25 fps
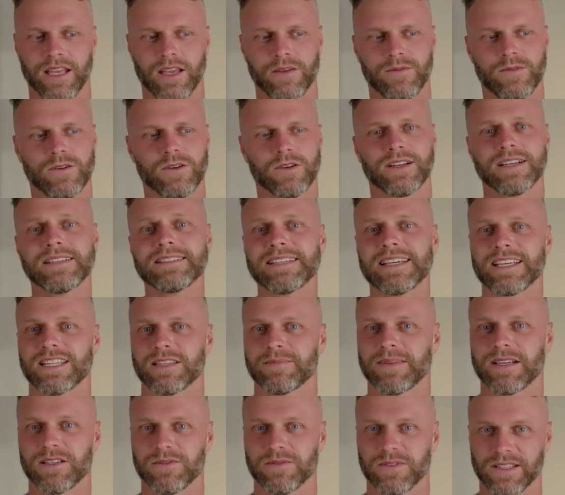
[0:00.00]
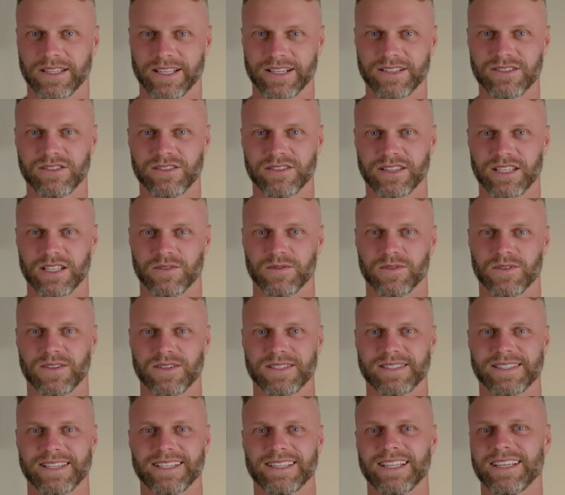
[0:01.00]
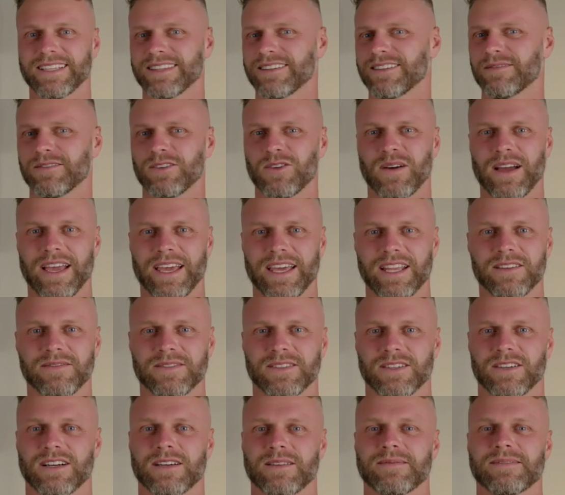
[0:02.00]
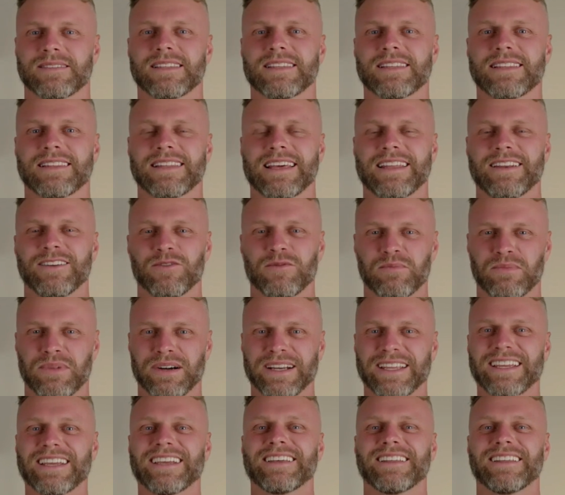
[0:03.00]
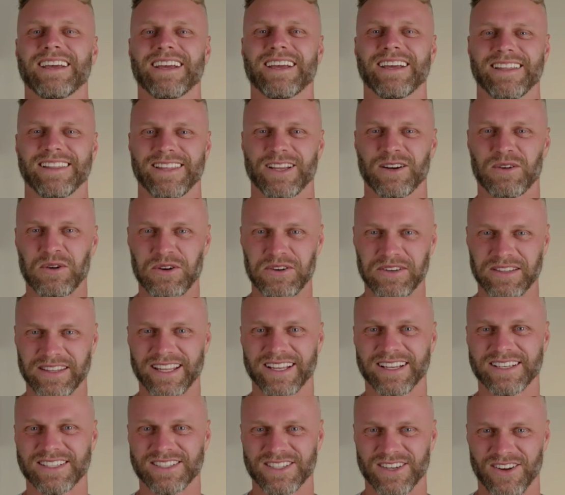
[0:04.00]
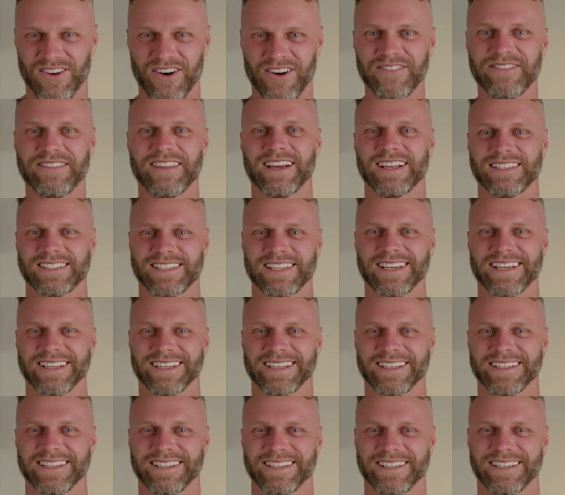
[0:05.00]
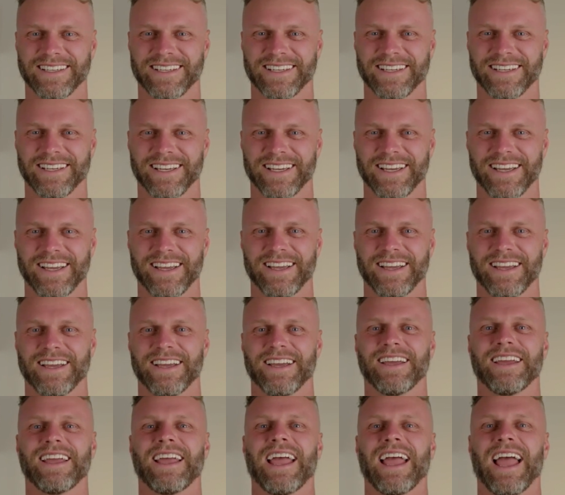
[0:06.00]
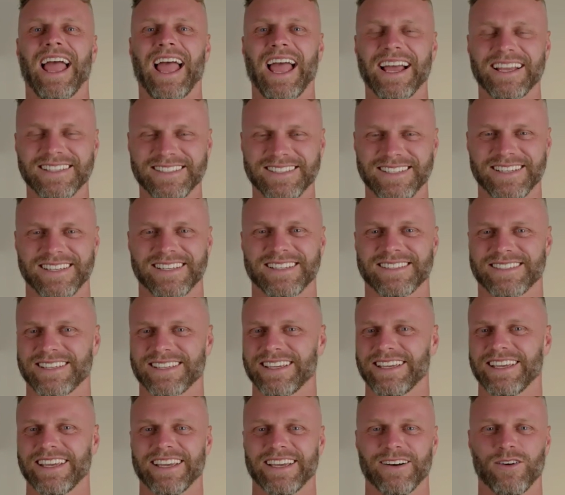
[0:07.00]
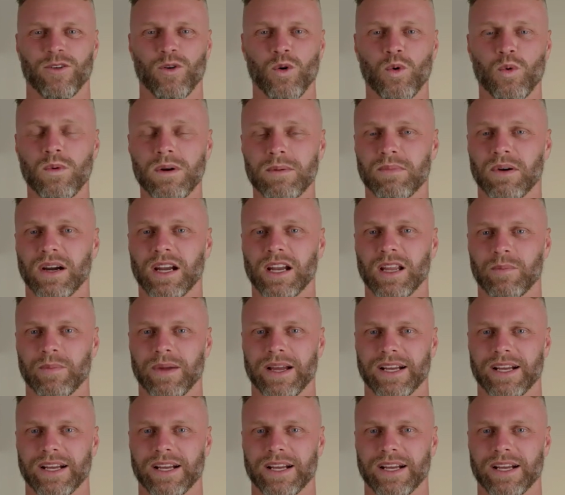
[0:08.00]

If you're going to take them out for lunch on their first day, let them know ahead of time so that they're not bringing their own lunch on that day. As you can see here, all we bring it